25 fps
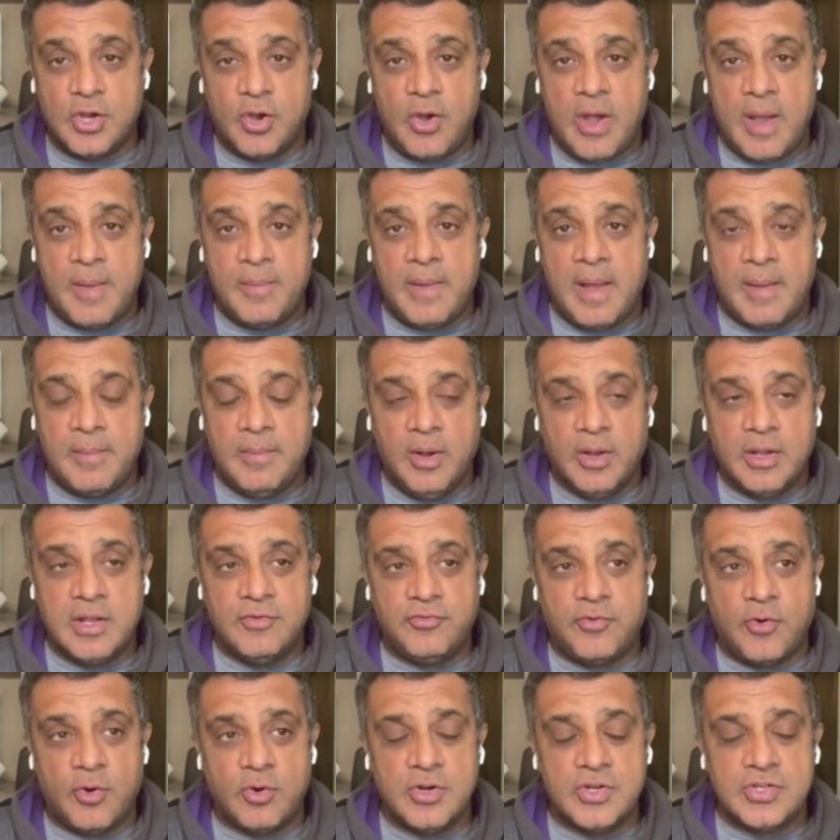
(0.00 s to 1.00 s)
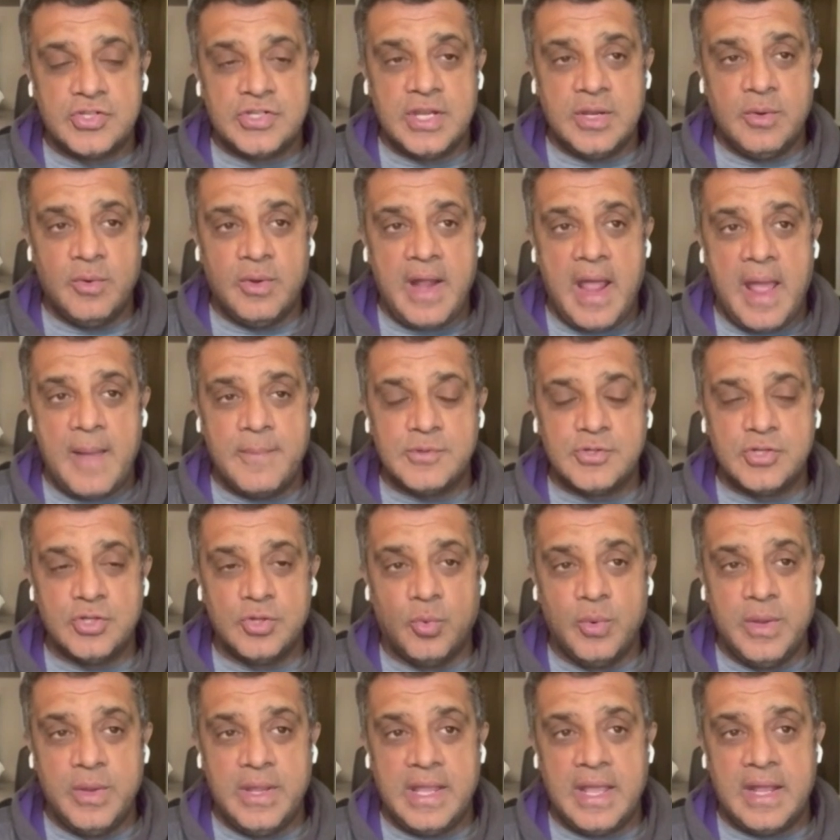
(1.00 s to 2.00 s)
So I'm looking forward to seeing what
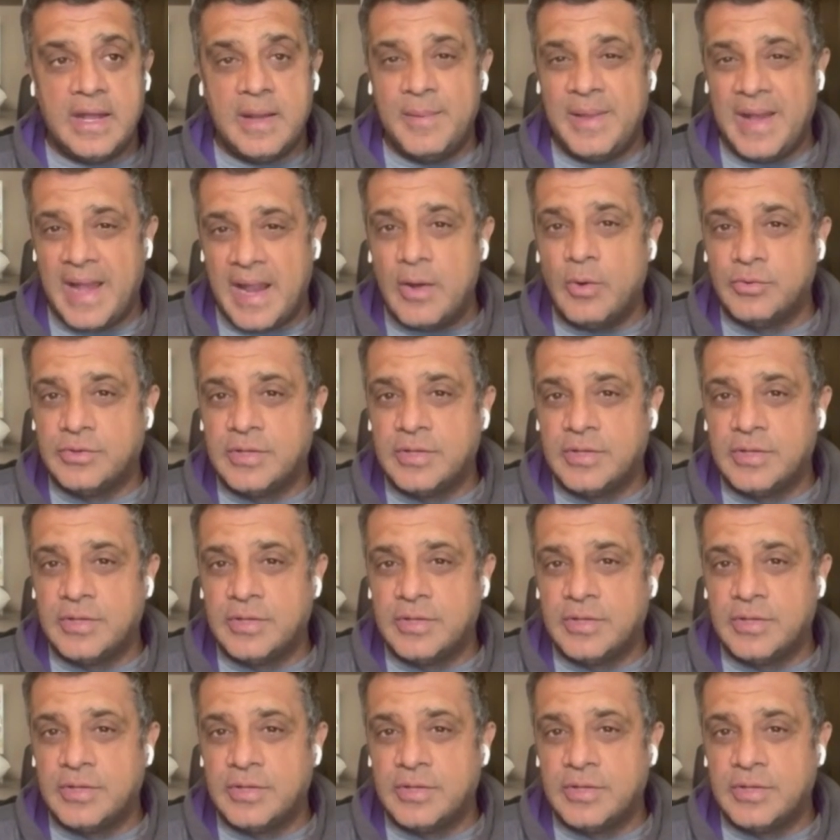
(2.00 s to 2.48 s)
happens in the weekend.